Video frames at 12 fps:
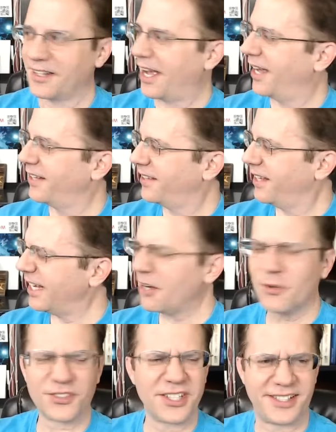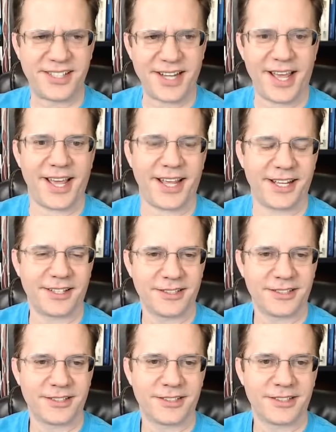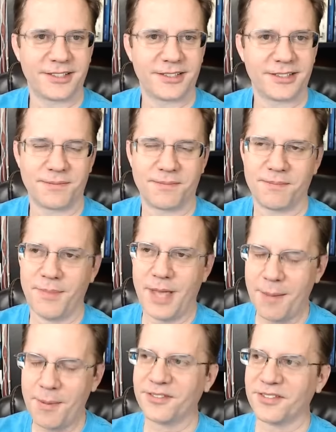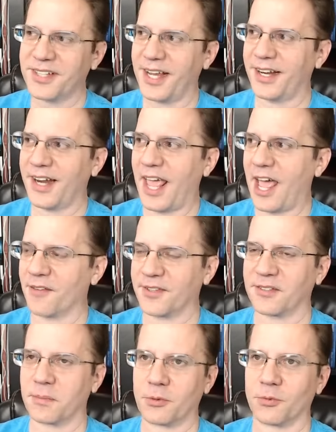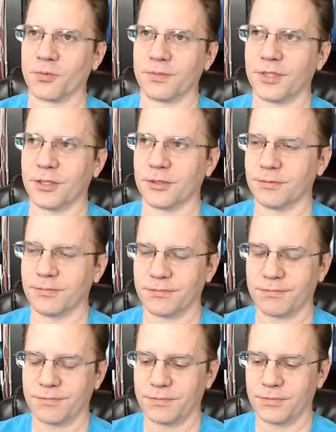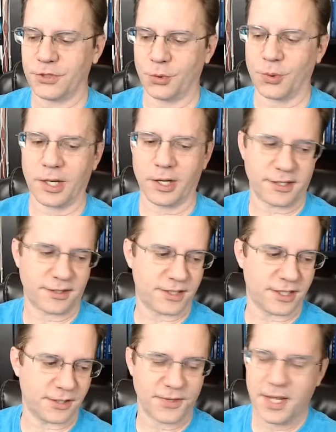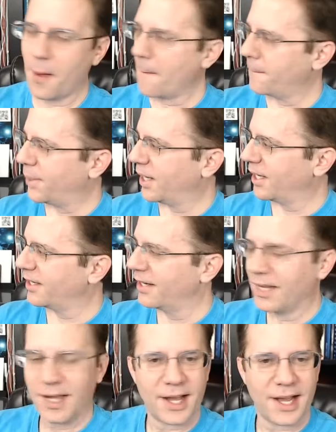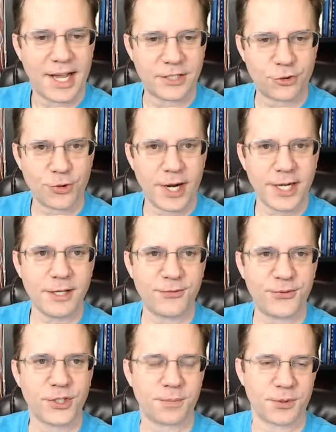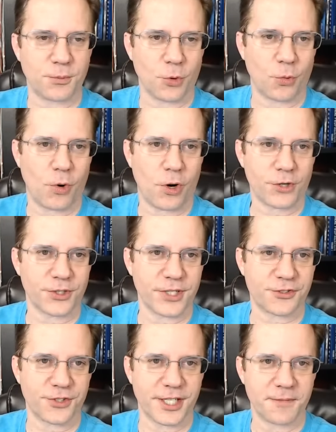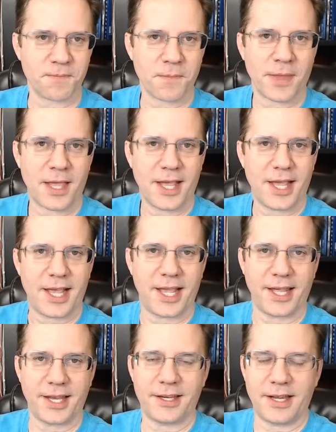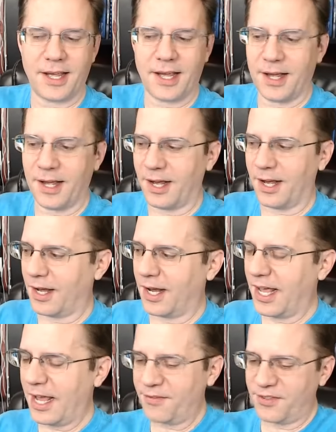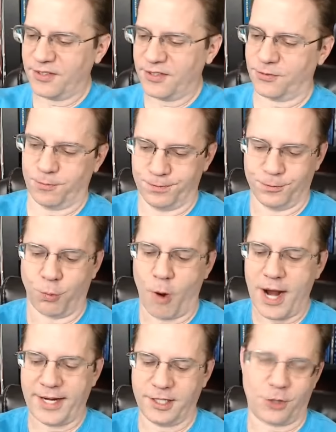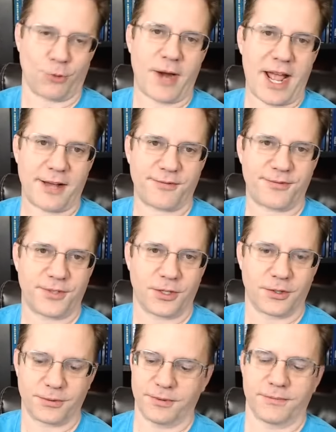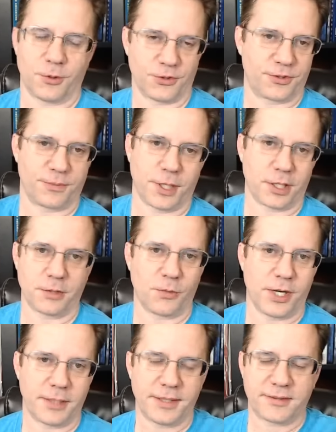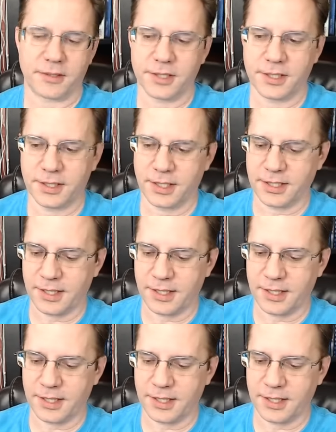I think it was a day, maybe it was a day and a half because I've been you know doing a lot of stuff, but I tried to fill it up with more water yesterday, and I have this wine carafe, you know, holds a bottle of wine basically, and I